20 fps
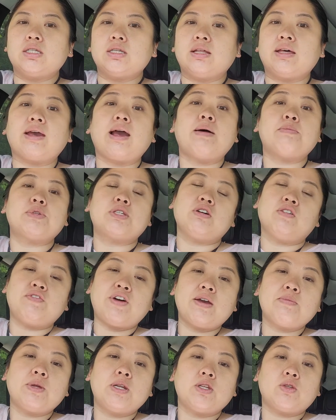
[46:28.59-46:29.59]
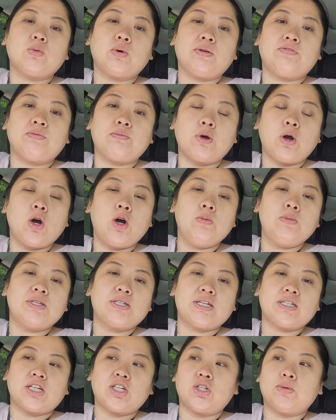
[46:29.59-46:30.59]
like I'm still five minutes away from home. It
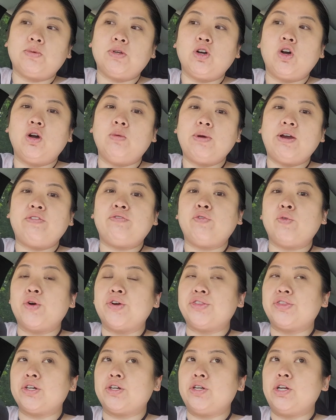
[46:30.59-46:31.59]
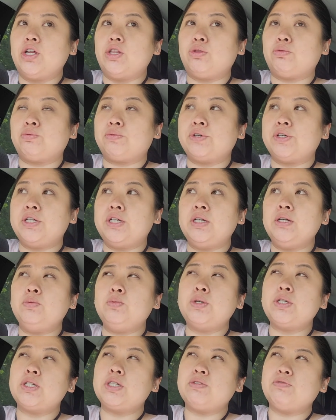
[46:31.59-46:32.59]
says I should be home at 4:33,
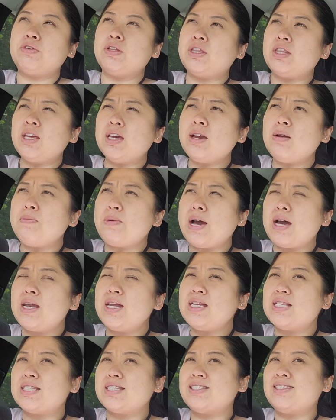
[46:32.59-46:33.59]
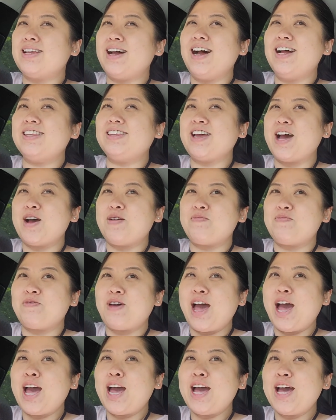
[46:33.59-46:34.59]
which if you think about it, it's not that
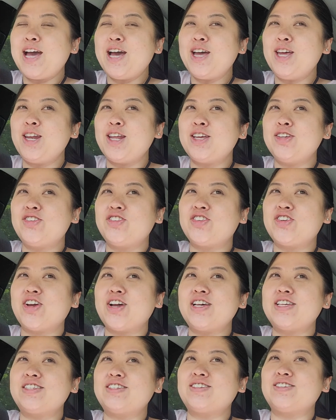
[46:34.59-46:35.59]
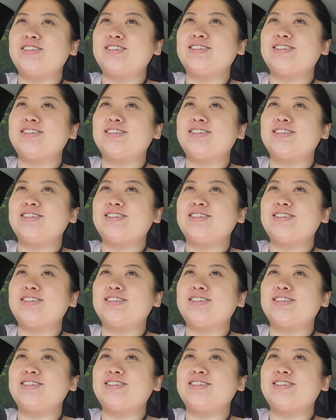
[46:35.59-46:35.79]
bad. It just